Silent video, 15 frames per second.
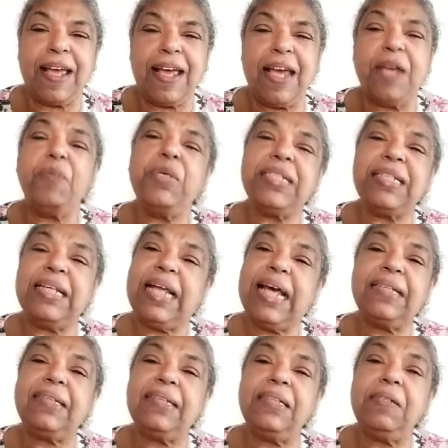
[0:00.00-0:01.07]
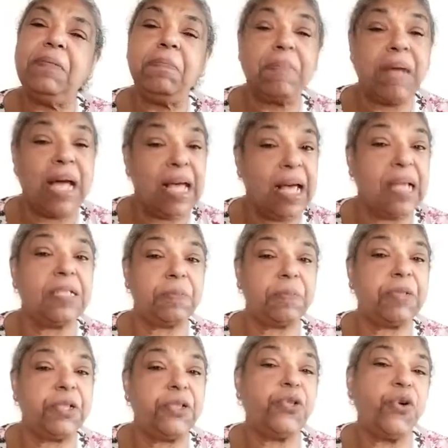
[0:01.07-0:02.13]
It was a lesson my
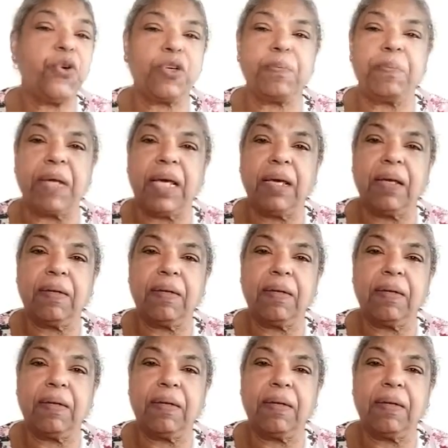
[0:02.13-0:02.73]
husband taught me.